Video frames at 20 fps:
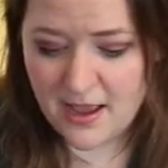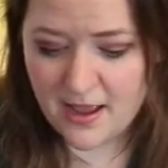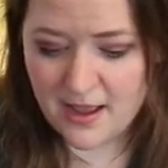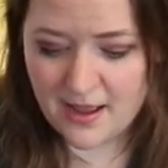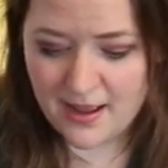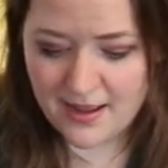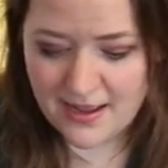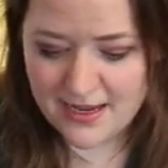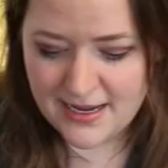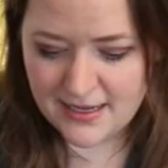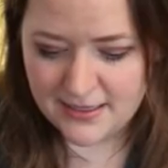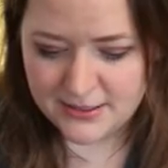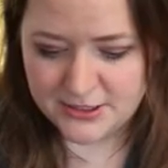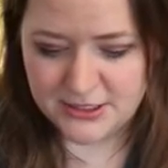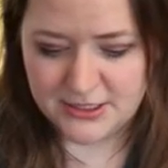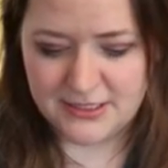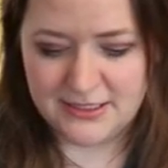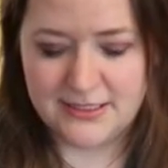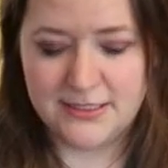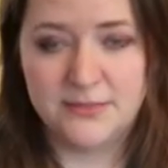
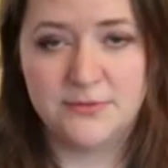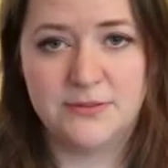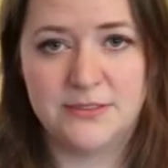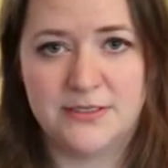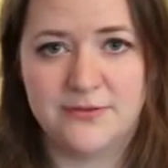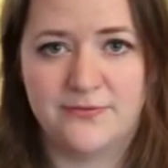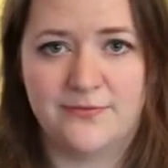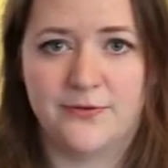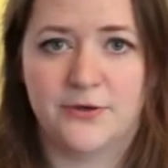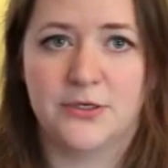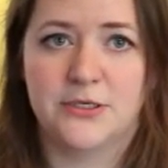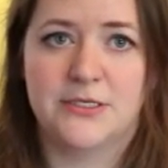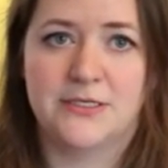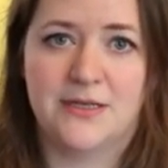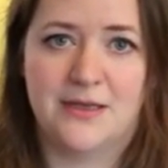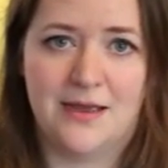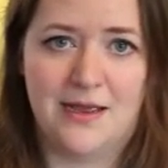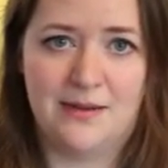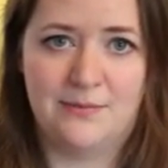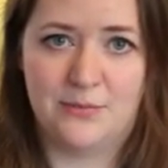this was the first
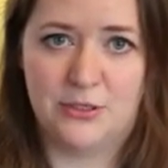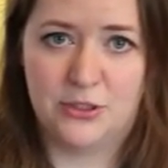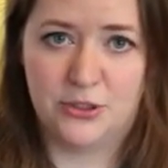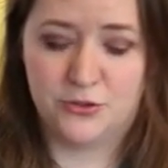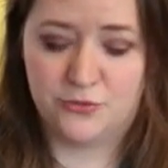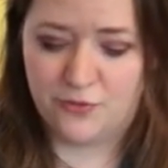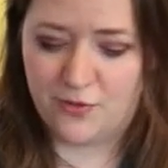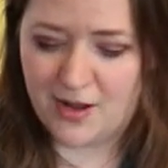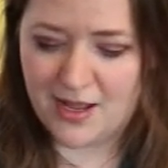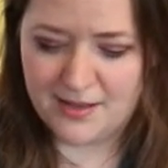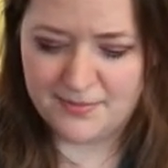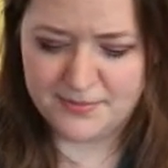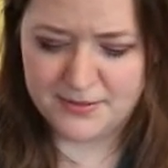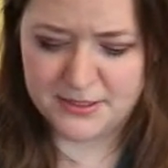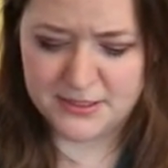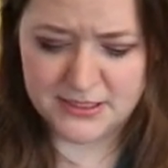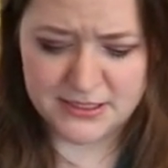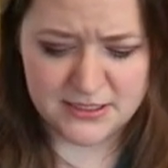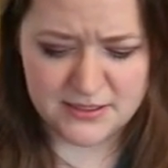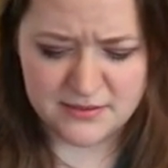time
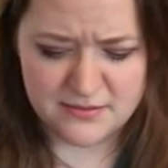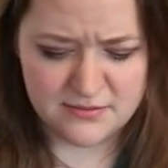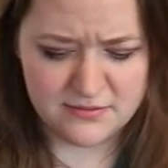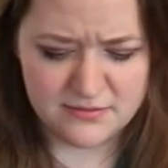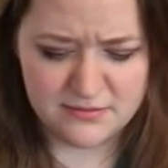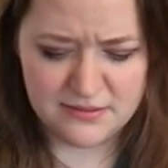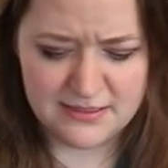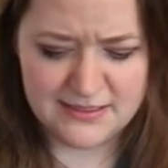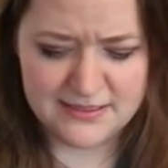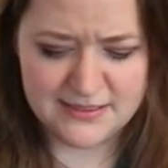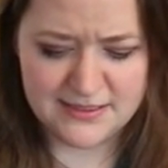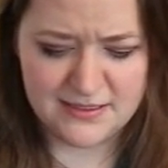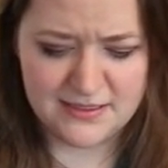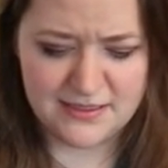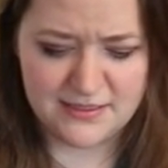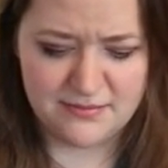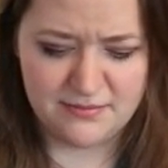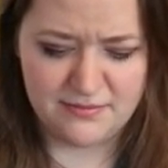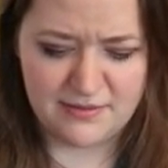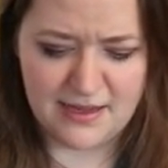Drops is
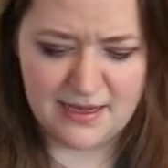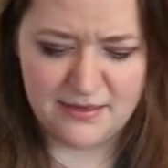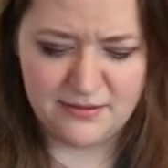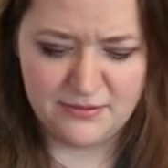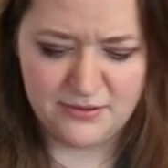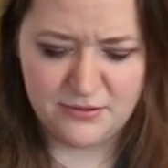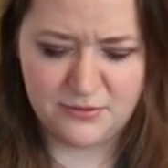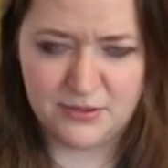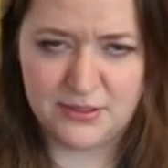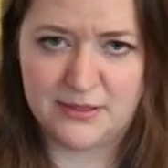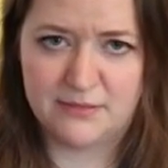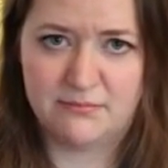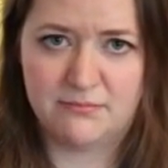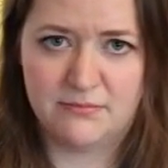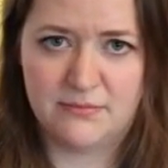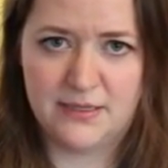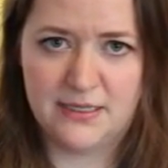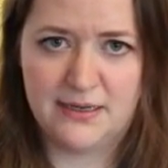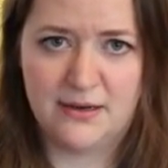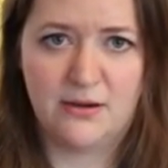I don't know what
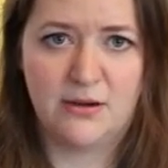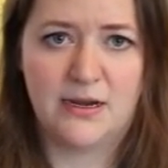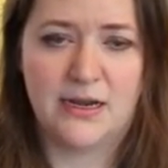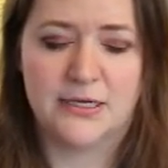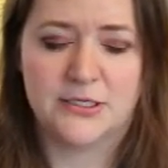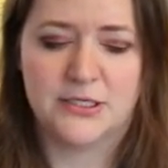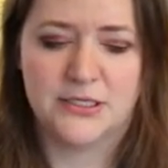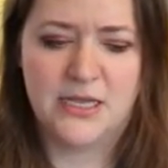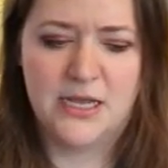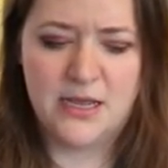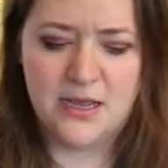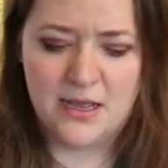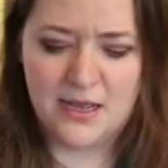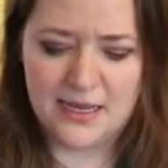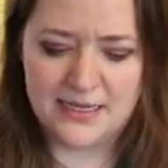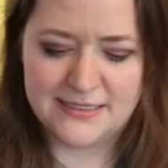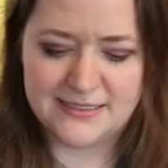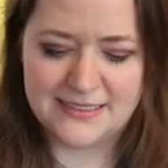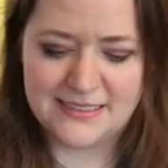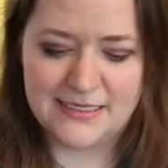they are actually.
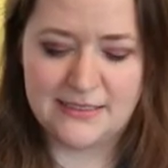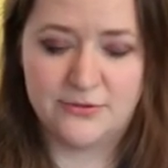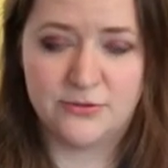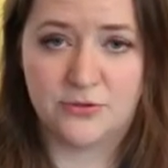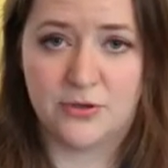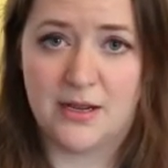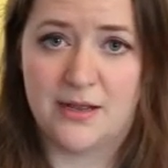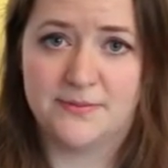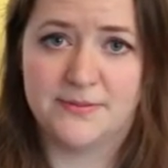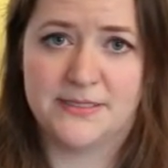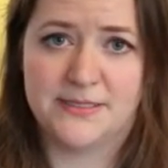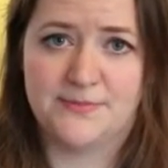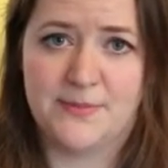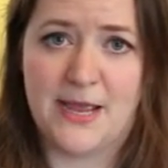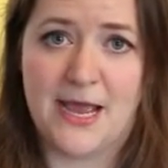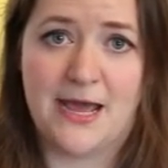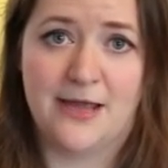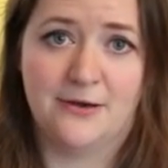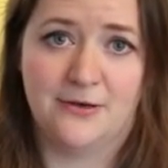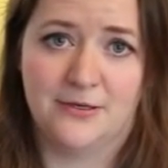I see Drops
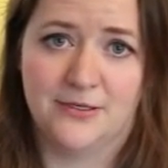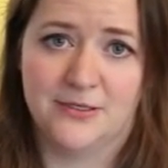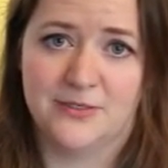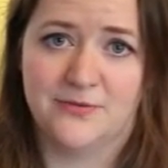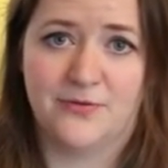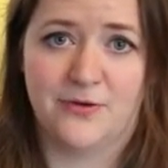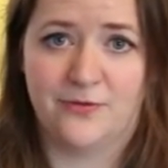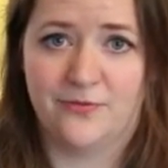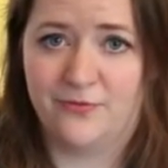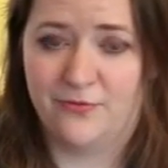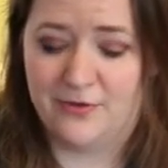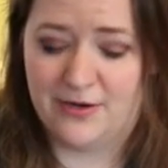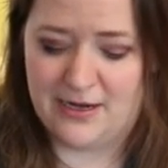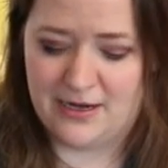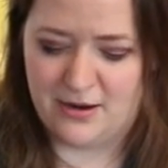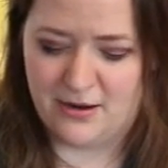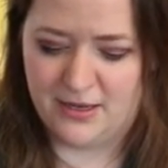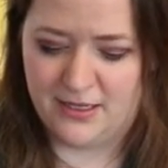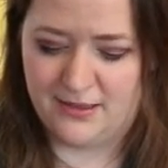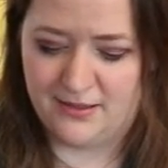patterns for
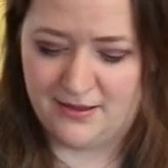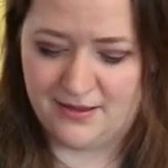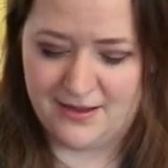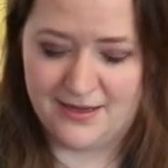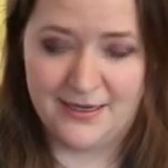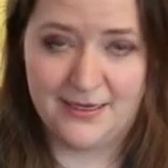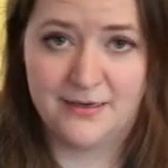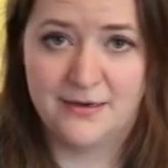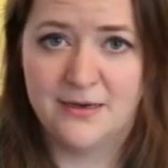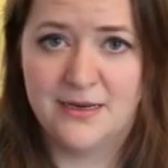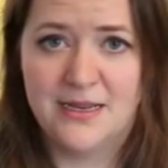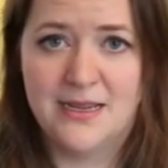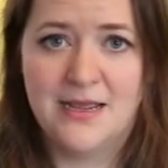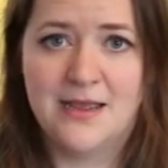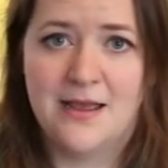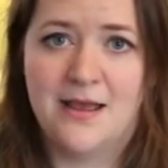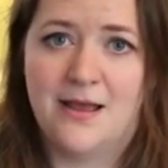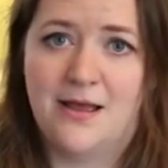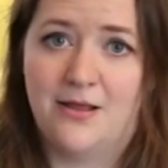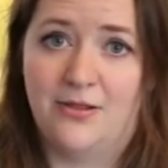free online
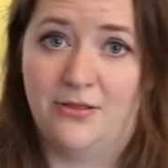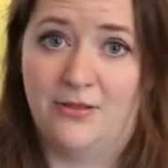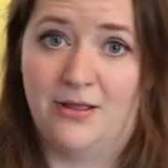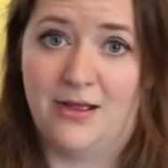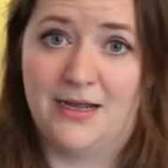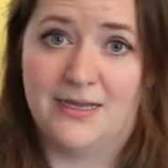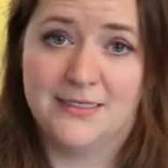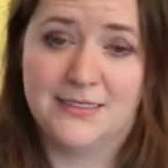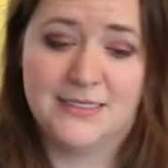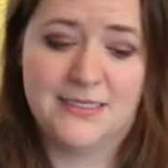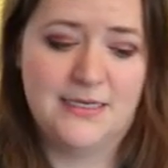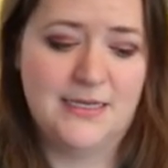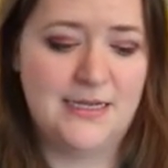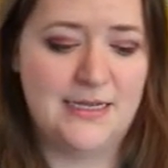a lot,